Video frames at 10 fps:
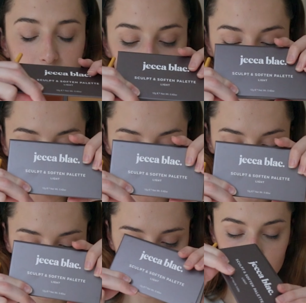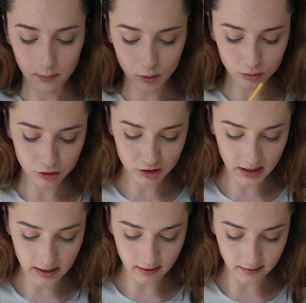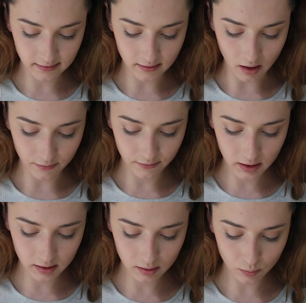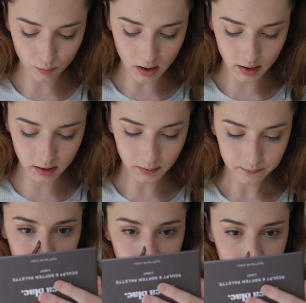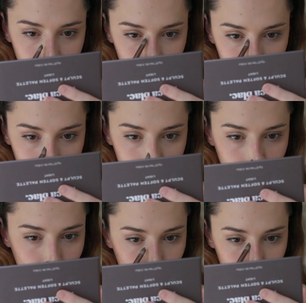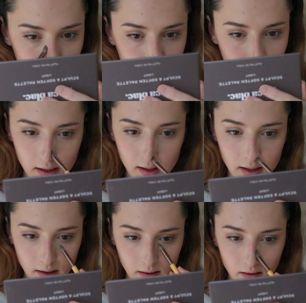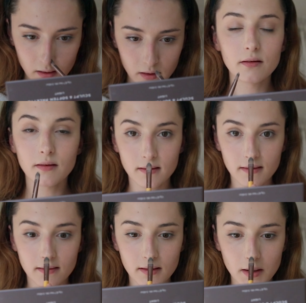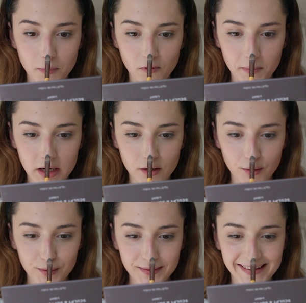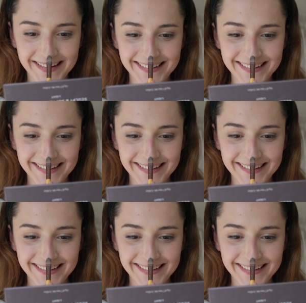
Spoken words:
sculpting. I'm going to take the soften one on the side of my nose, here on the tip of my nose,